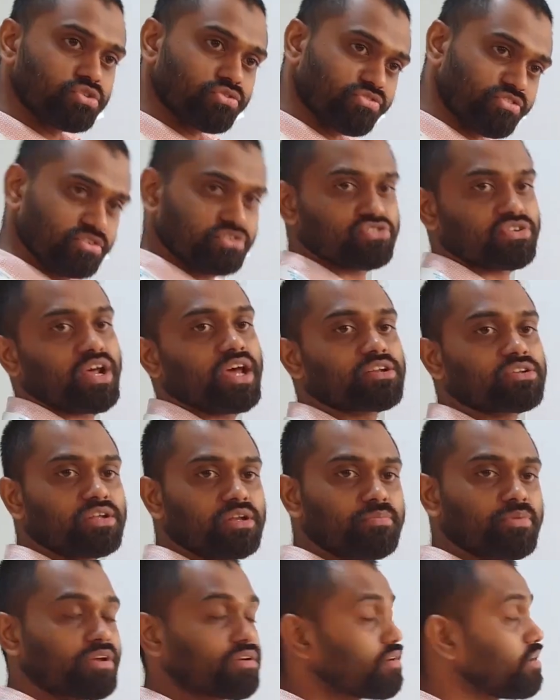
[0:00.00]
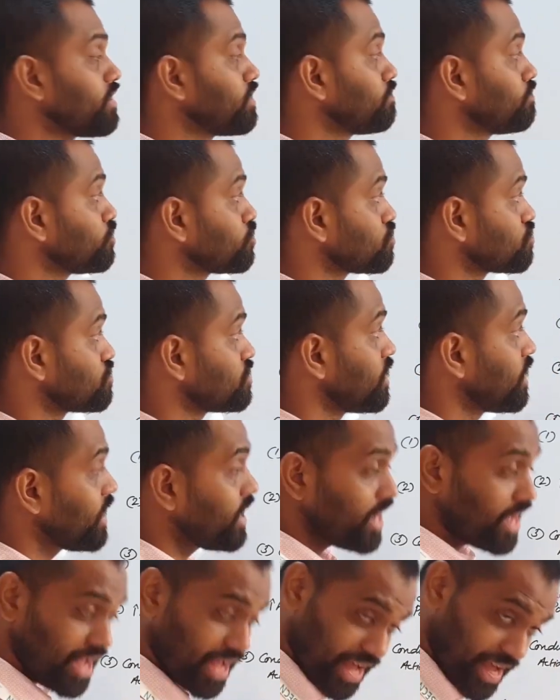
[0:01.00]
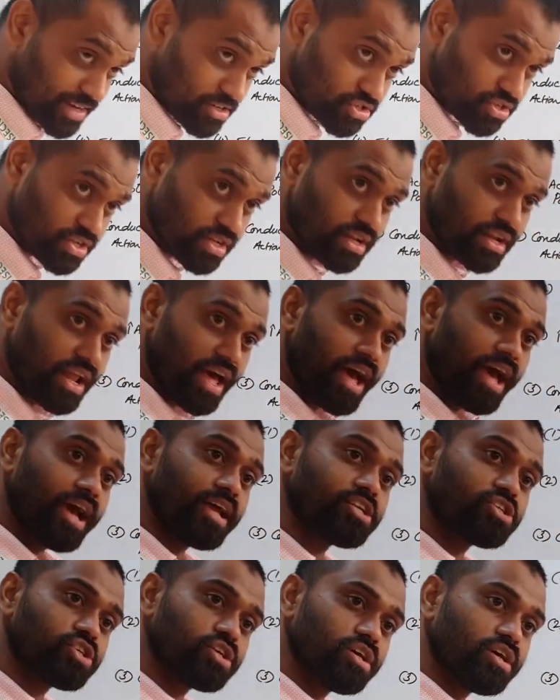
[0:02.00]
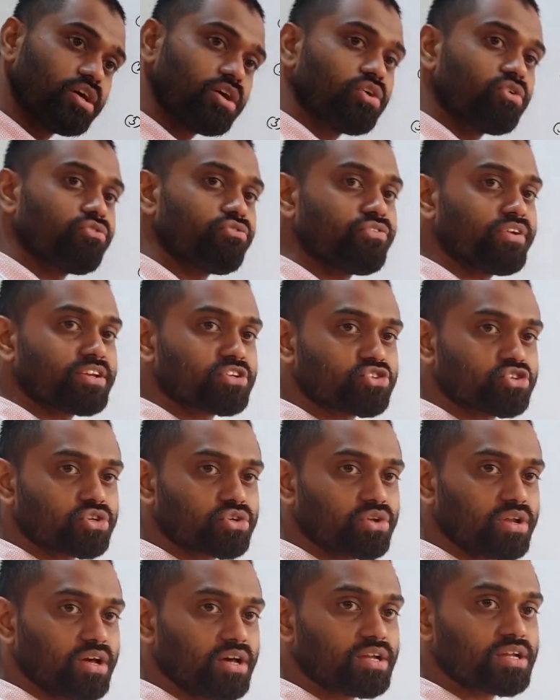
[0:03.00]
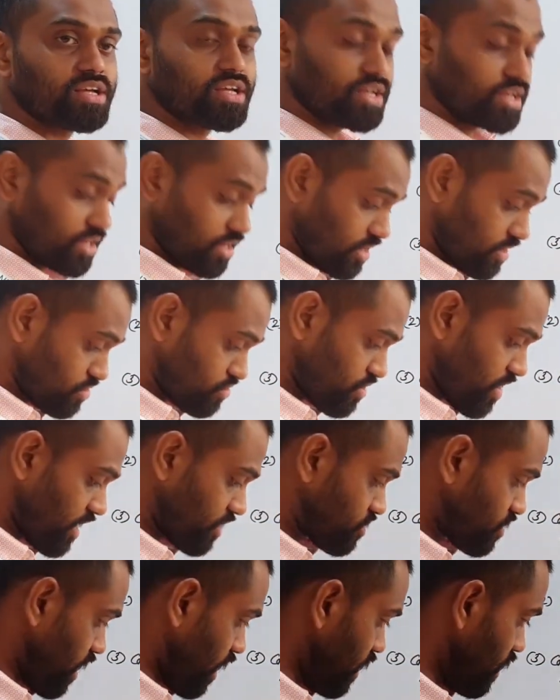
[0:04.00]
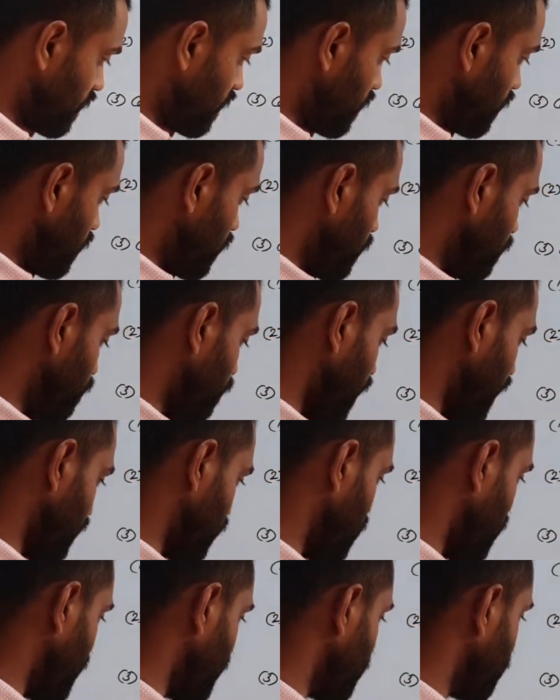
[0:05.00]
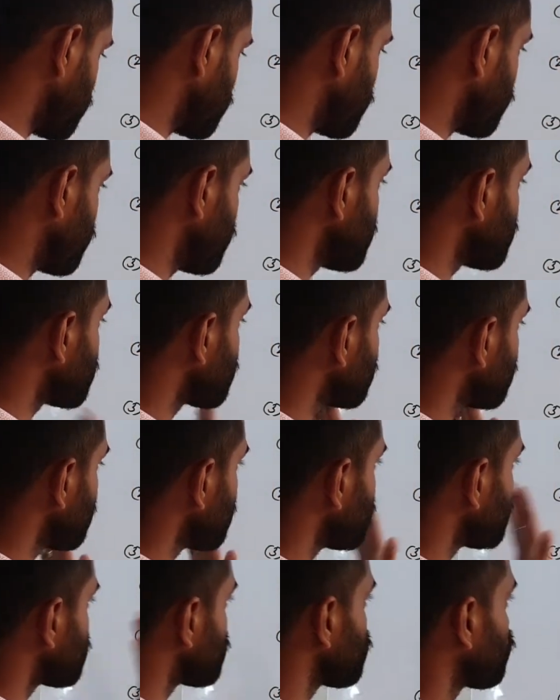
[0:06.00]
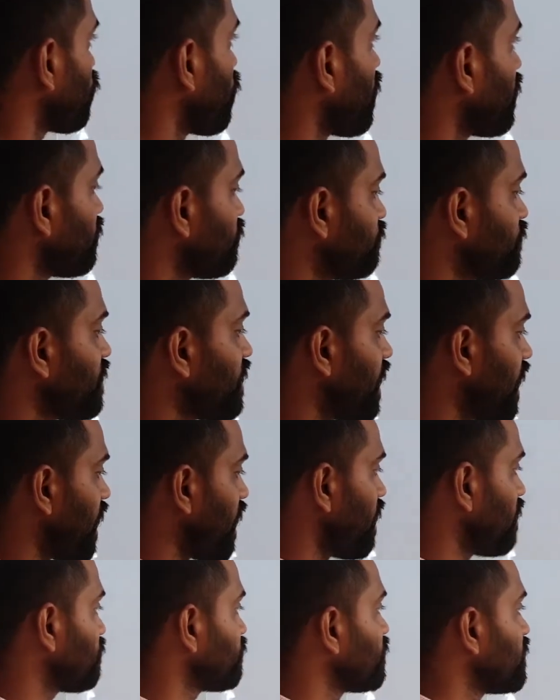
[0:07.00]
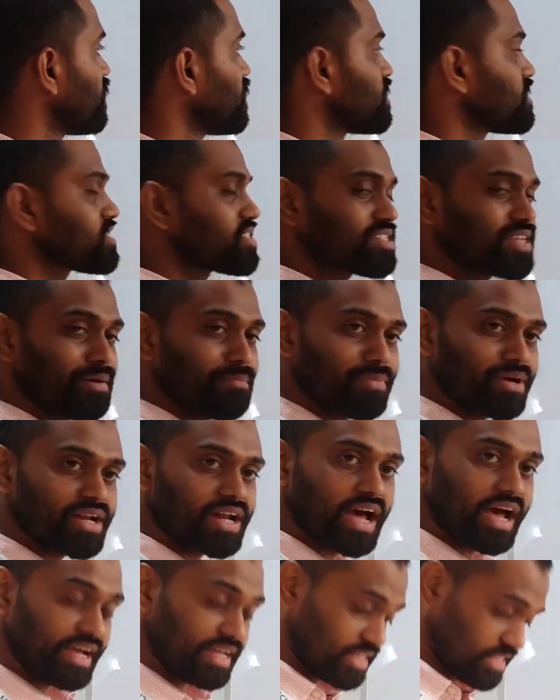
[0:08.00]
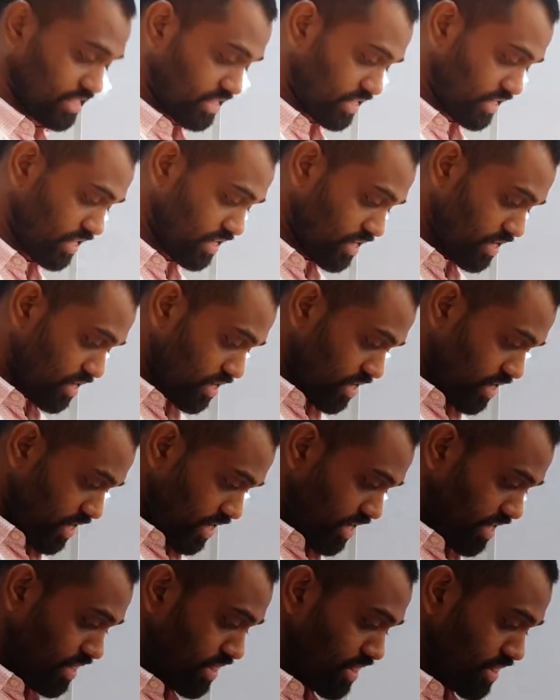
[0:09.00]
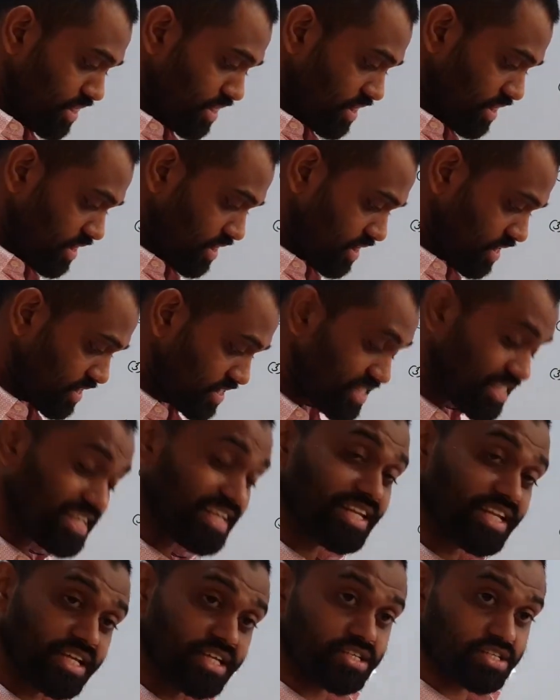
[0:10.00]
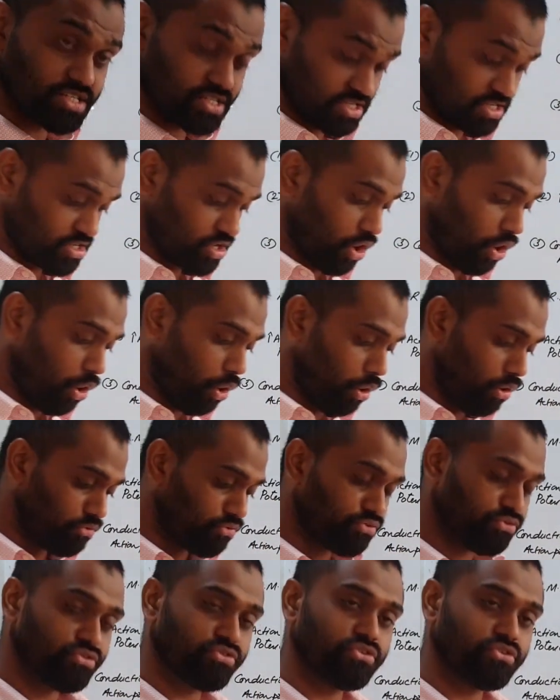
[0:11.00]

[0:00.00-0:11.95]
of contractile myocardium, which is atrial and ventricular contractile myocardium. So this is what we have summarized in the series of